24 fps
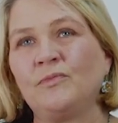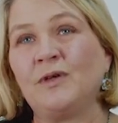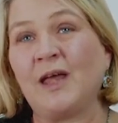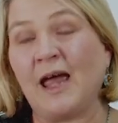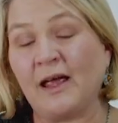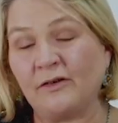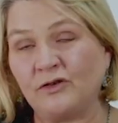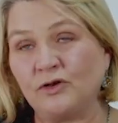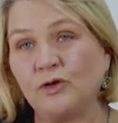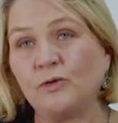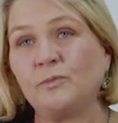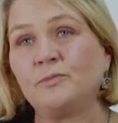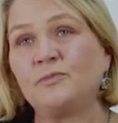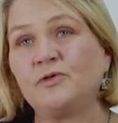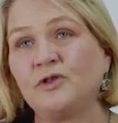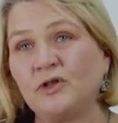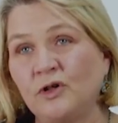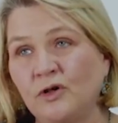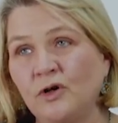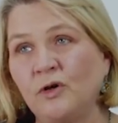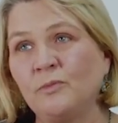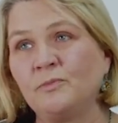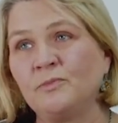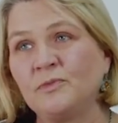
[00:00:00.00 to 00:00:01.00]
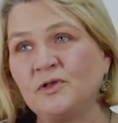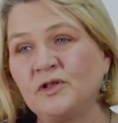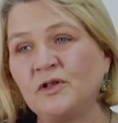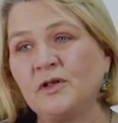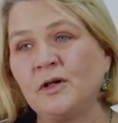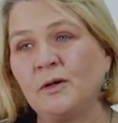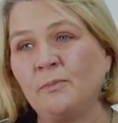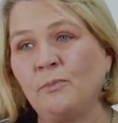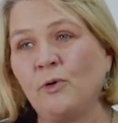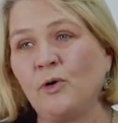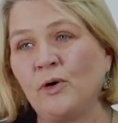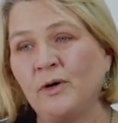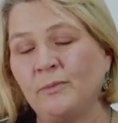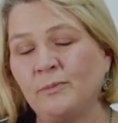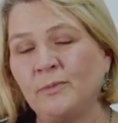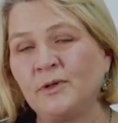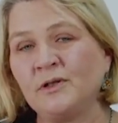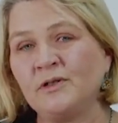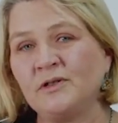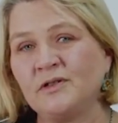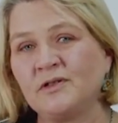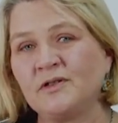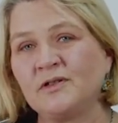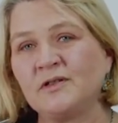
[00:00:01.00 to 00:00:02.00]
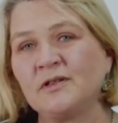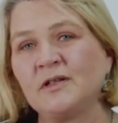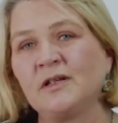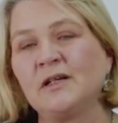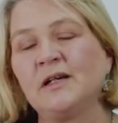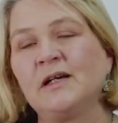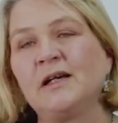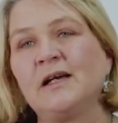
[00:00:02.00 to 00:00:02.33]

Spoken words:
get up to come to the appointments.